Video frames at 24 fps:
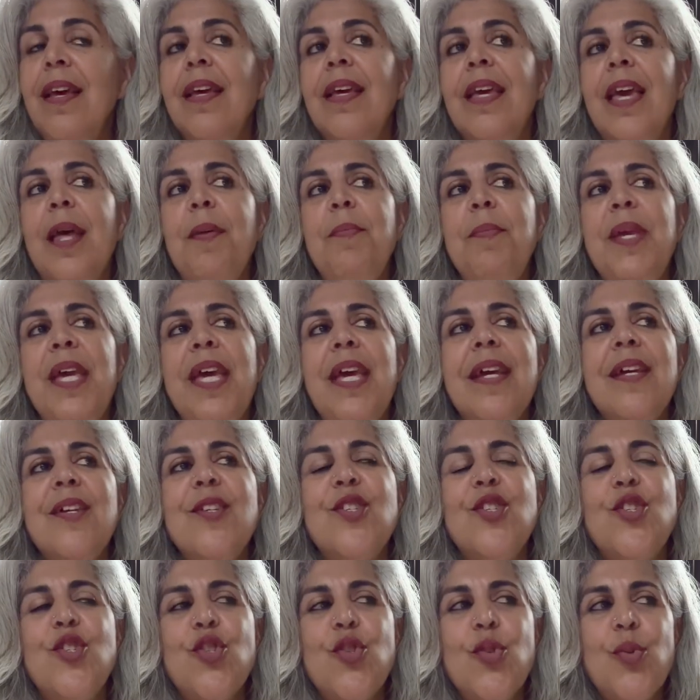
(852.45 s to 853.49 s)
can be
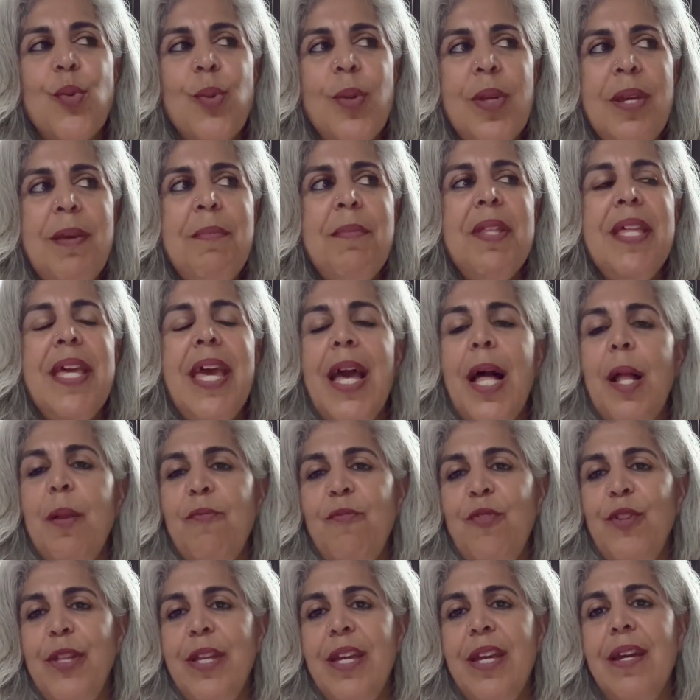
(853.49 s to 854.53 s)
extremely
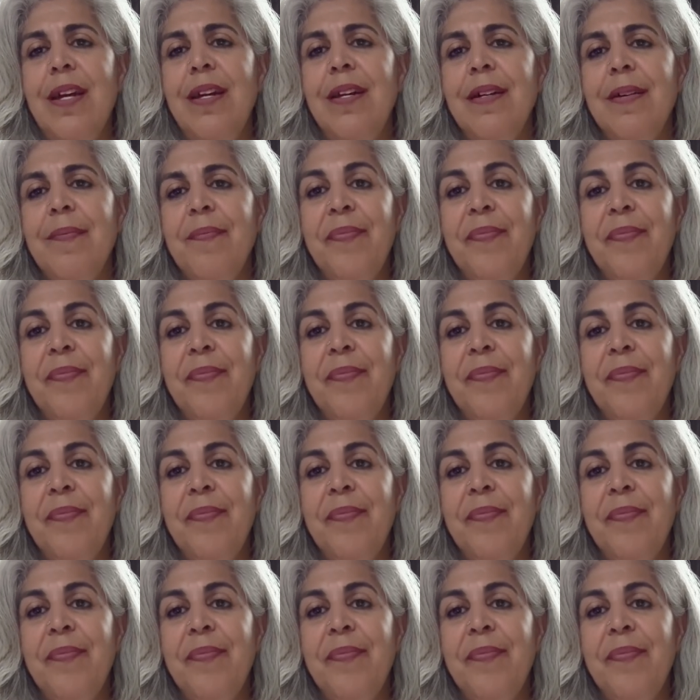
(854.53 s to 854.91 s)
helpful here.